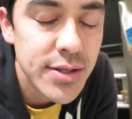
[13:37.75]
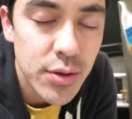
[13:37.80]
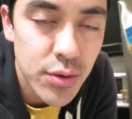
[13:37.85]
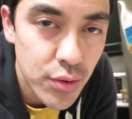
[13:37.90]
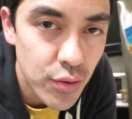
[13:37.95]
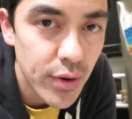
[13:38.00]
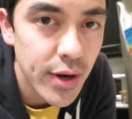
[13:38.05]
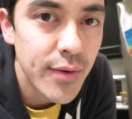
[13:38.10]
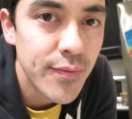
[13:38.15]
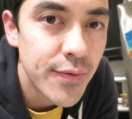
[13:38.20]
So
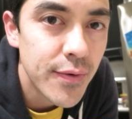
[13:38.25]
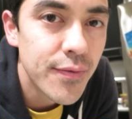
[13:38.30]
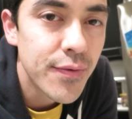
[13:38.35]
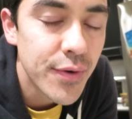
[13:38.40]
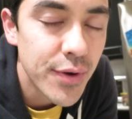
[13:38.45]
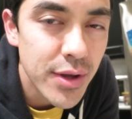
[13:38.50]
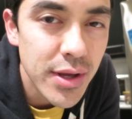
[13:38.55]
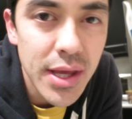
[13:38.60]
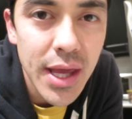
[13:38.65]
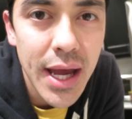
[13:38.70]
grateful
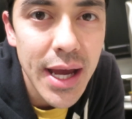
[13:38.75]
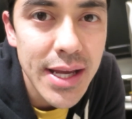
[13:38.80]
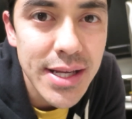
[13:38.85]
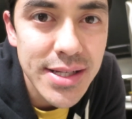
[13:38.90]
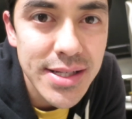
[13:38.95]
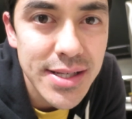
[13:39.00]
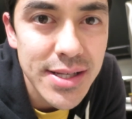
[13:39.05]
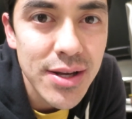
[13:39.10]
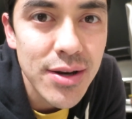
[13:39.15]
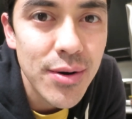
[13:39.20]
for you
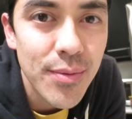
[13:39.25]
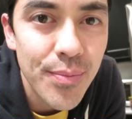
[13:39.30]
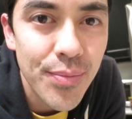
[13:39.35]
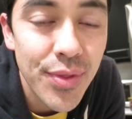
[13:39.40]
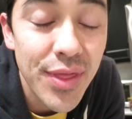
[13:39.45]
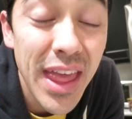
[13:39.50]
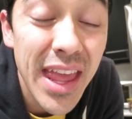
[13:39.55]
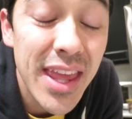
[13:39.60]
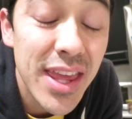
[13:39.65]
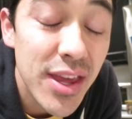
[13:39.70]
guys. So
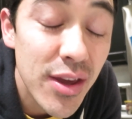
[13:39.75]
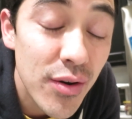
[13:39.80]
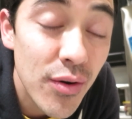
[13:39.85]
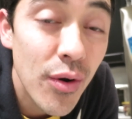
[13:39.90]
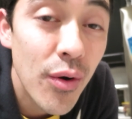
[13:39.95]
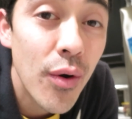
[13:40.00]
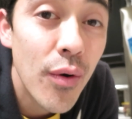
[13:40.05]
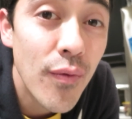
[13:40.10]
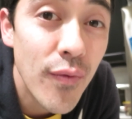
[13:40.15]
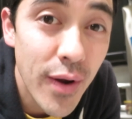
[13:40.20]
thank
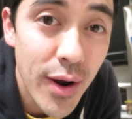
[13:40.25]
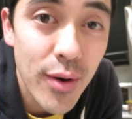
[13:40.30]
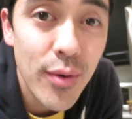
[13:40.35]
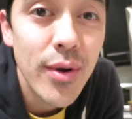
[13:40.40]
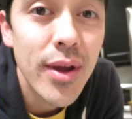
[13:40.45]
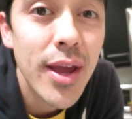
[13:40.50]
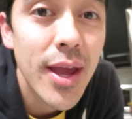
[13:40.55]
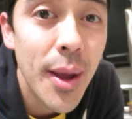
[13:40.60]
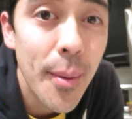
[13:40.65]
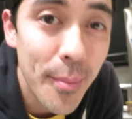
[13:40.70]
you very